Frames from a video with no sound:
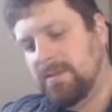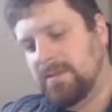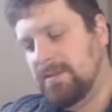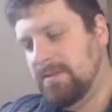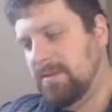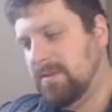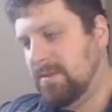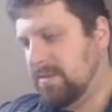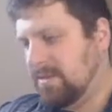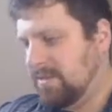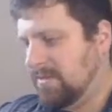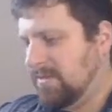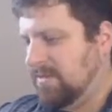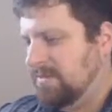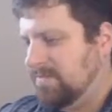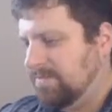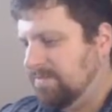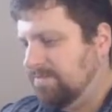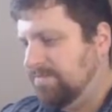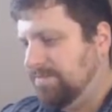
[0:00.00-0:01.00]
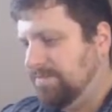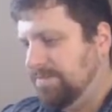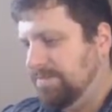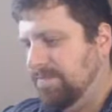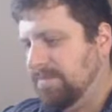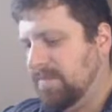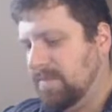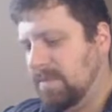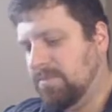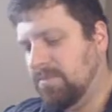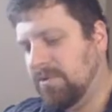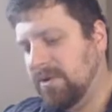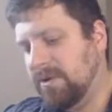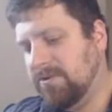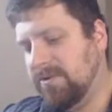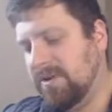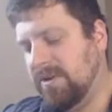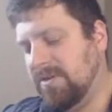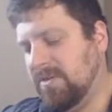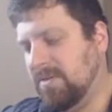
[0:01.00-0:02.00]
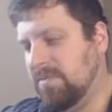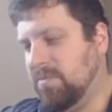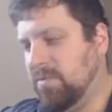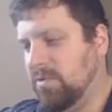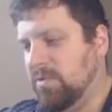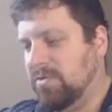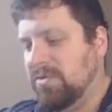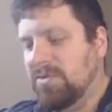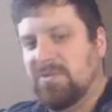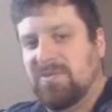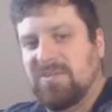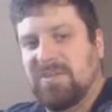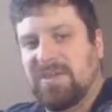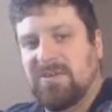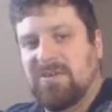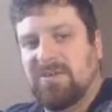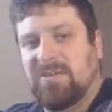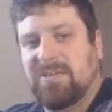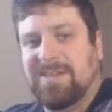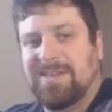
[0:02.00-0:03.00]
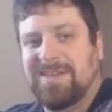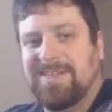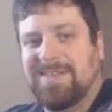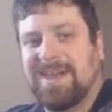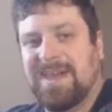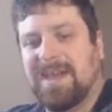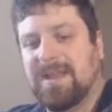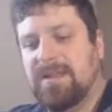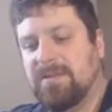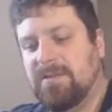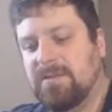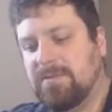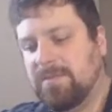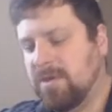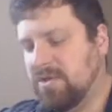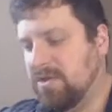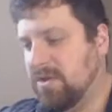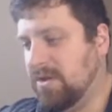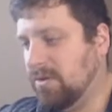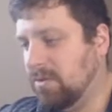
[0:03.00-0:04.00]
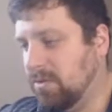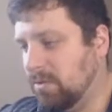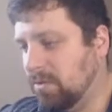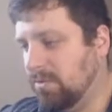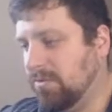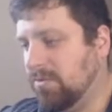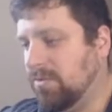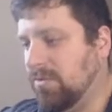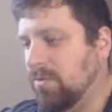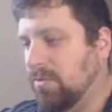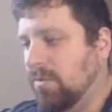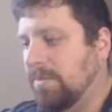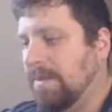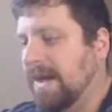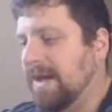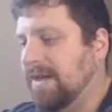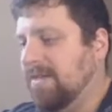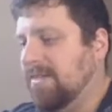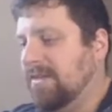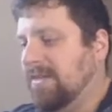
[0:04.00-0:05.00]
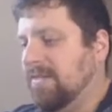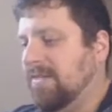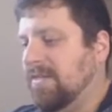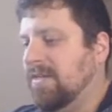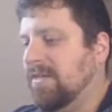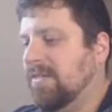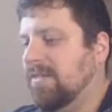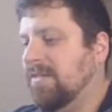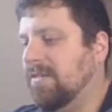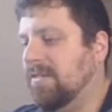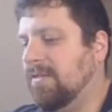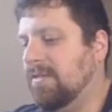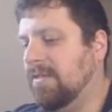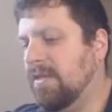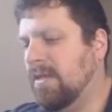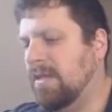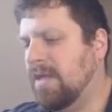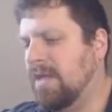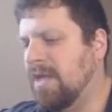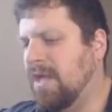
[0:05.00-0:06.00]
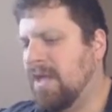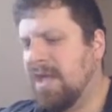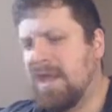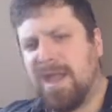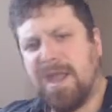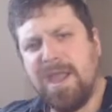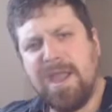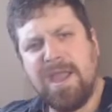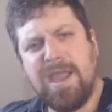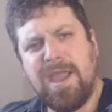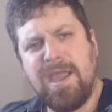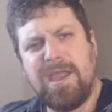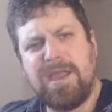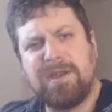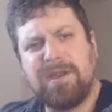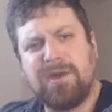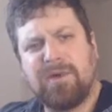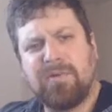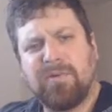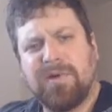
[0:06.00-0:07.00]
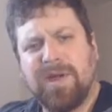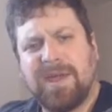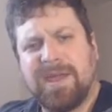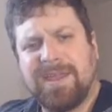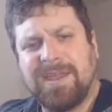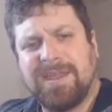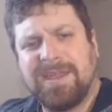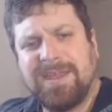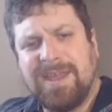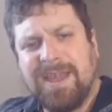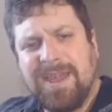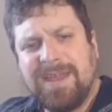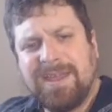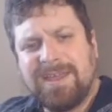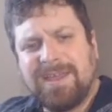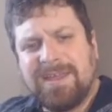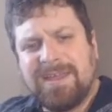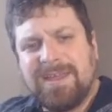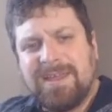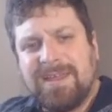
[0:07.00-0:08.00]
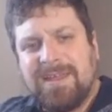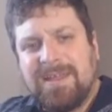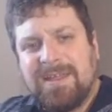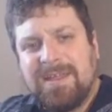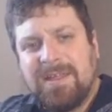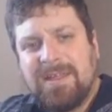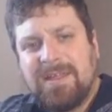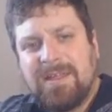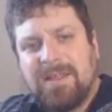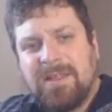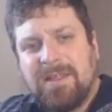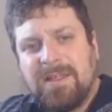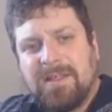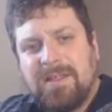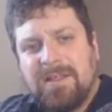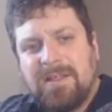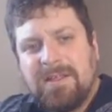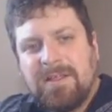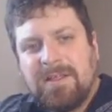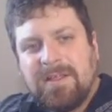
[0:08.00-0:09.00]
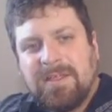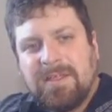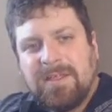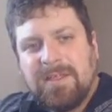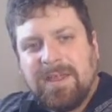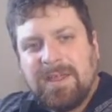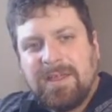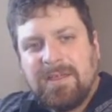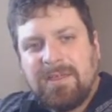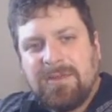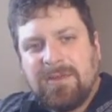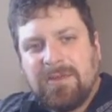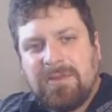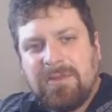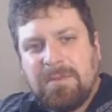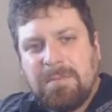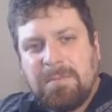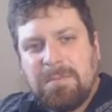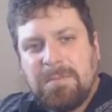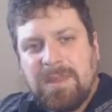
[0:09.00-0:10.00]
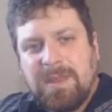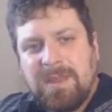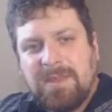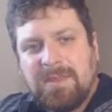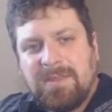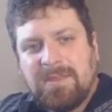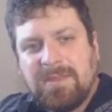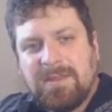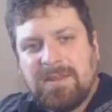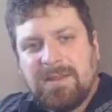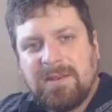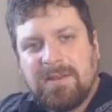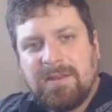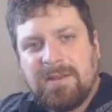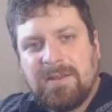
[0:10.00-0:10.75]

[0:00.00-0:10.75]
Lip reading: it's pretty crazy to pull 2 secrets like that, especially in an old school box like this. And a Raigeki. That looks amazing.